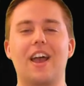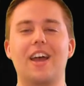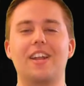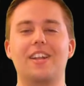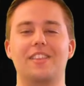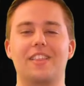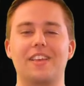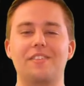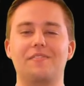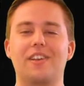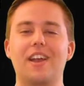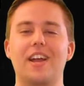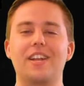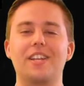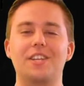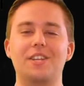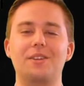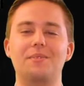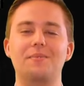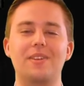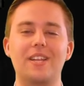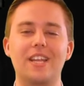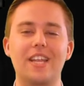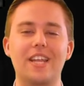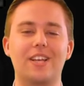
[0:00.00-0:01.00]
got a
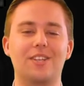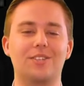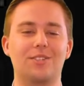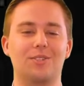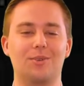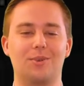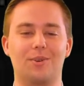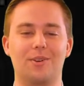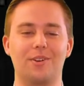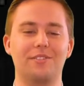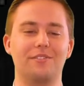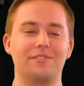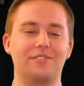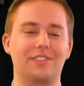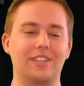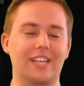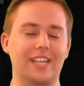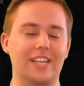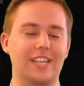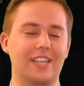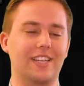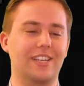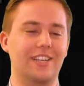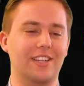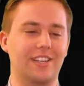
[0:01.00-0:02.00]
unique sort of
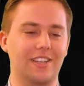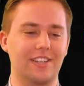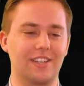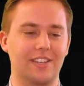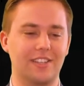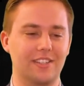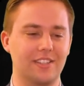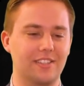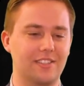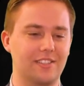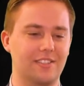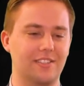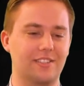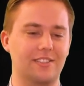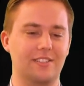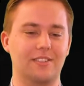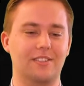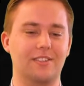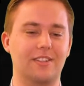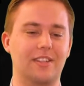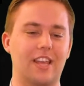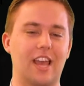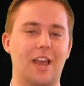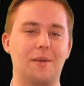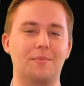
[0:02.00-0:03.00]
like
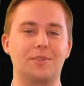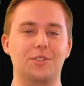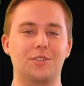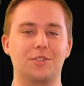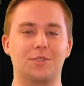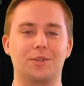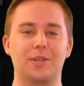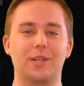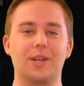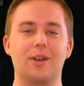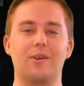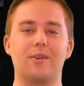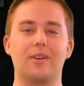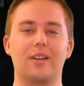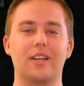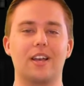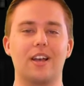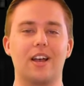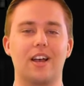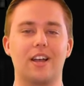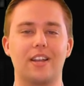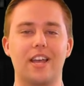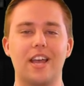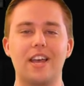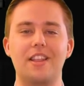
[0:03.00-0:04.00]
chemistry going
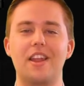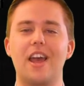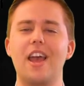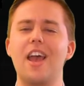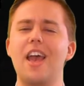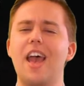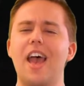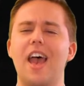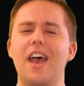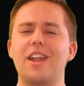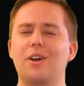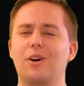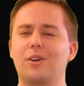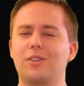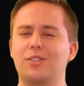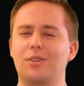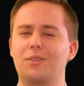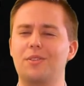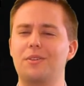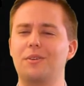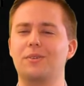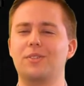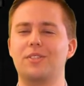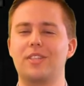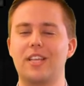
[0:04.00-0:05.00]
on. And
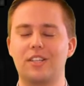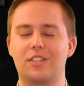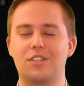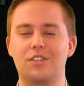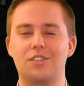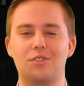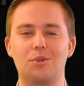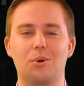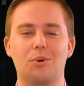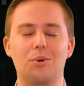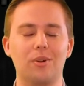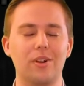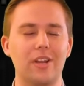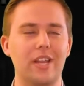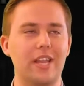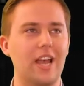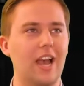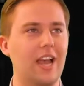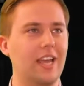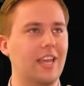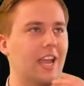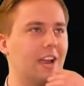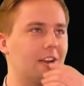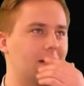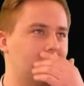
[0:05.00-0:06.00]
also there was that story,
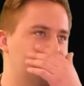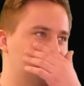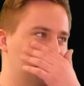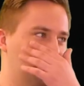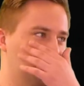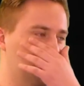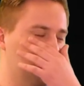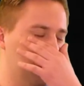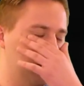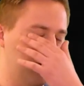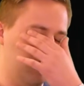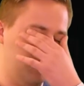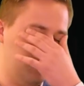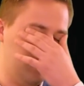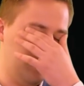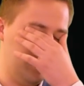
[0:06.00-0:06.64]
I can't remember where it